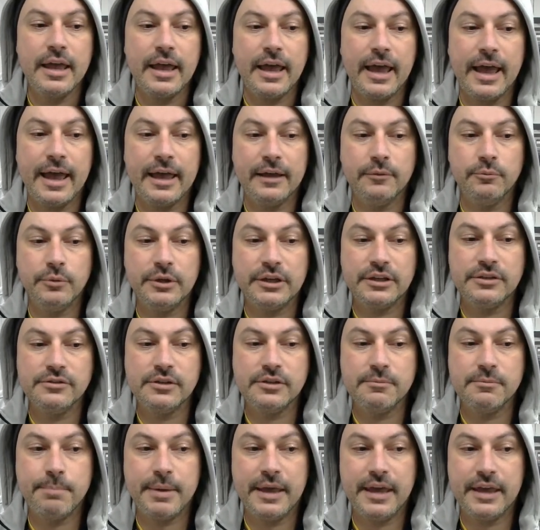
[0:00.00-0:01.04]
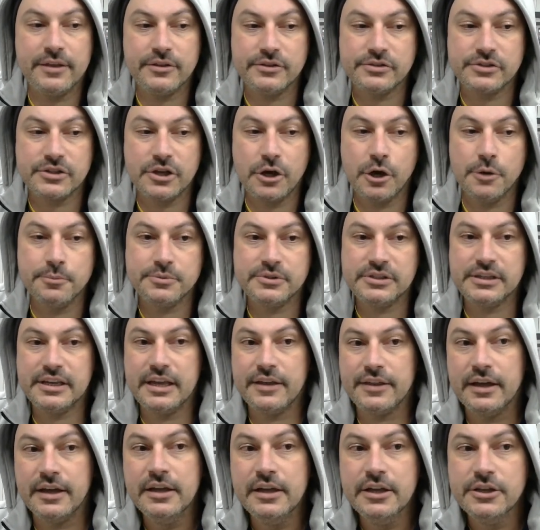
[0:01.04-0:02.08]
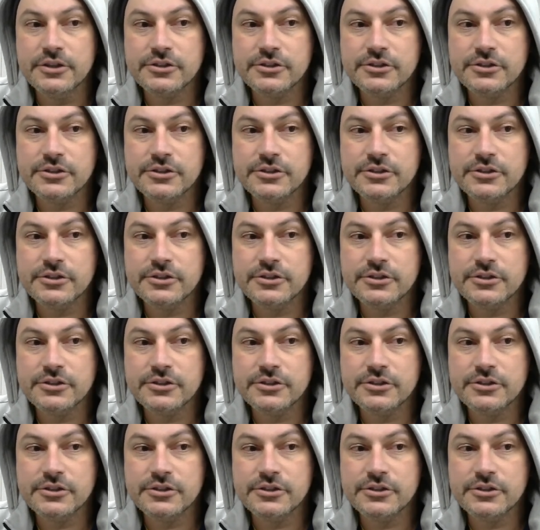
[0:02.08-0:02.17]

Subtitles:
and we can compare the scopes together.